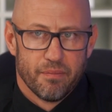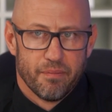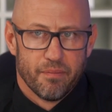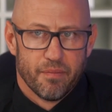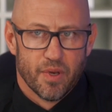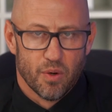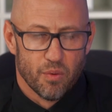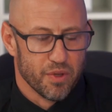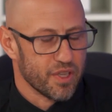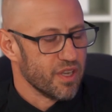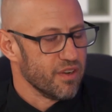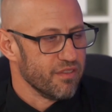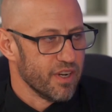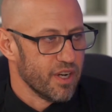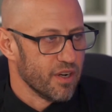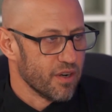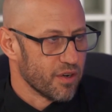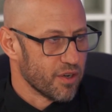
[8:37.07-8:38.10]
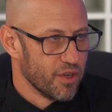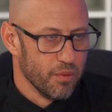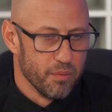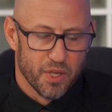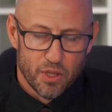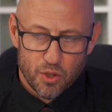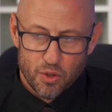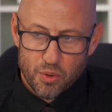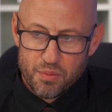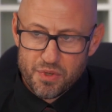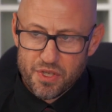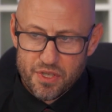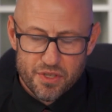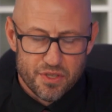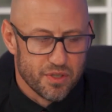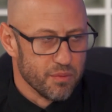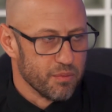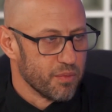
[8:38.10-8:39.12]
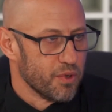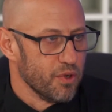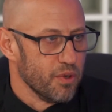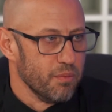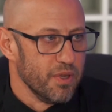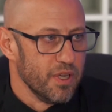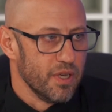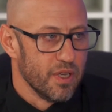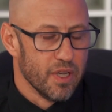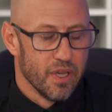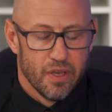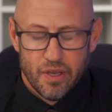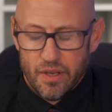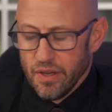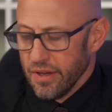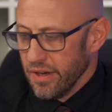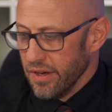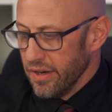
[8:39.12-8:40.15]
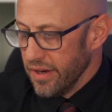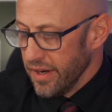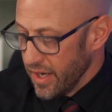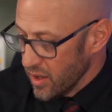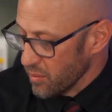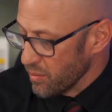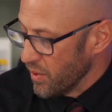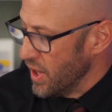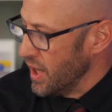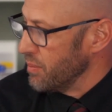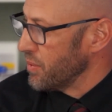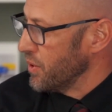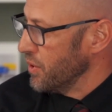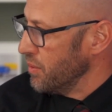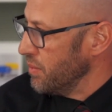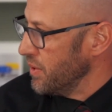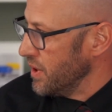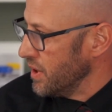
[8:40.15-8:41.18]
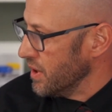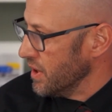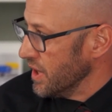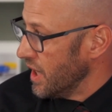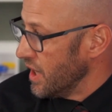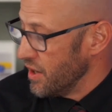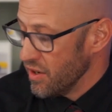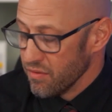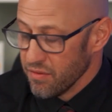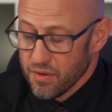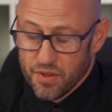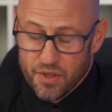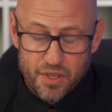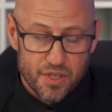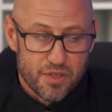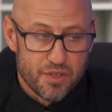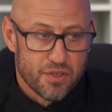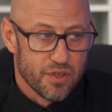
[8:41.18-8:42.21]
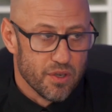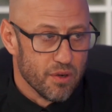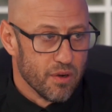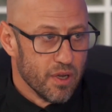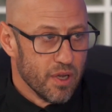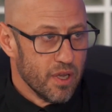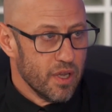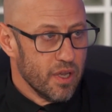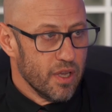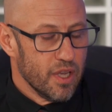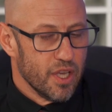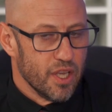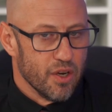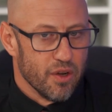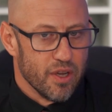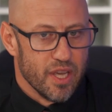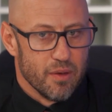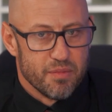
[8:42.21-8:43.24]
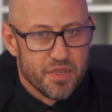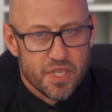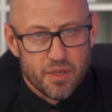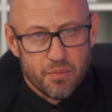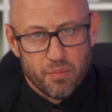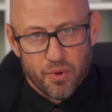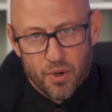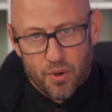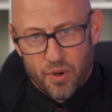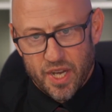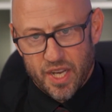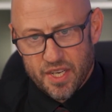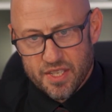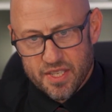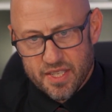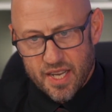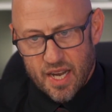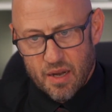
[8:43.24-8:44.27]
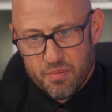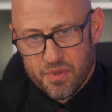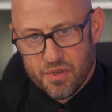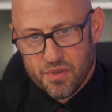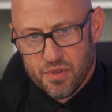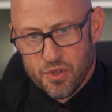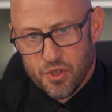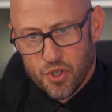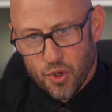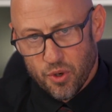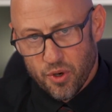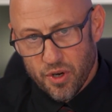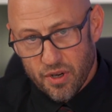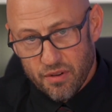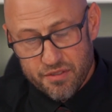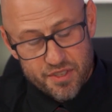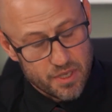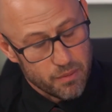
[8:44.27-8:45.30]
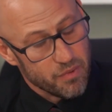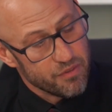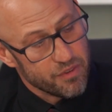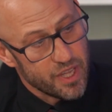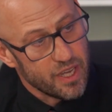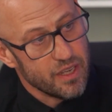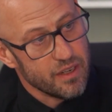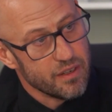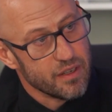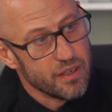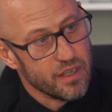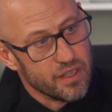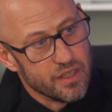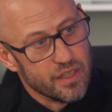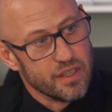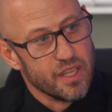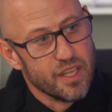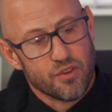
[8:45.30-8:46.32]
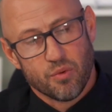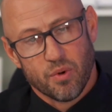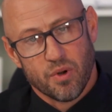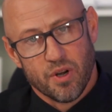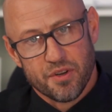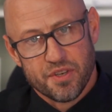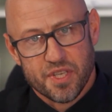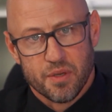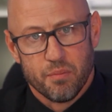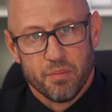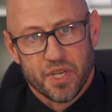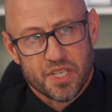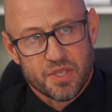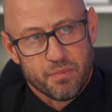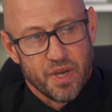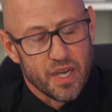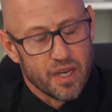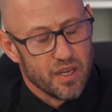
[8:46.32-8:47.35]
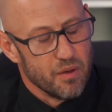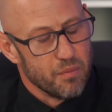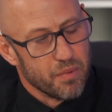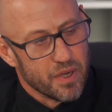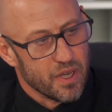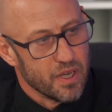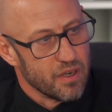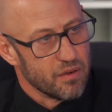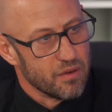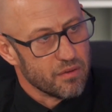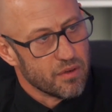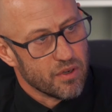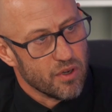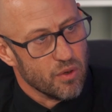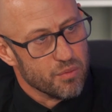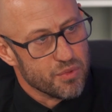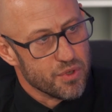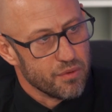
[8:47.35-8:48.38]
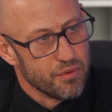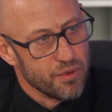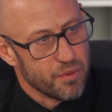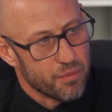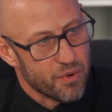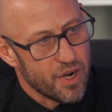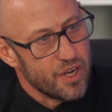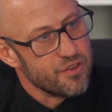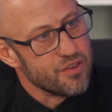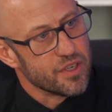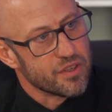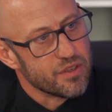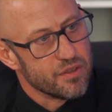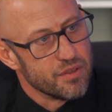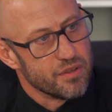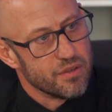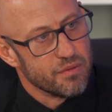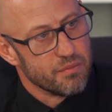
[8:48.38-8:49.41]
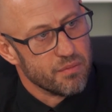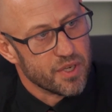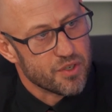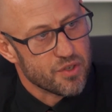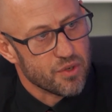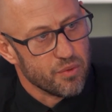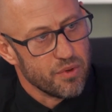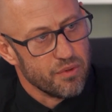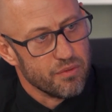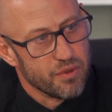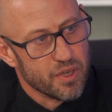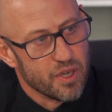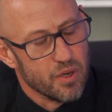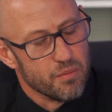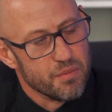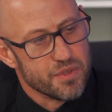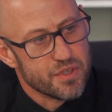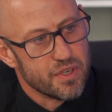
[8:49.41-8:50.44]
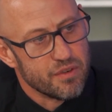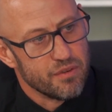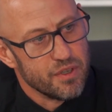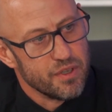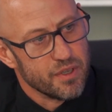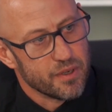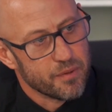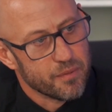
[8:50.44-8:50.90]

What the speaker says: with a conveyor. Could be a lube system, could be air prep, could be a lot of different things. So MT Pro kind of stops short of some of that, and then that's where our team picks back up and kind of combs over the project to make sure we've encompassed everything.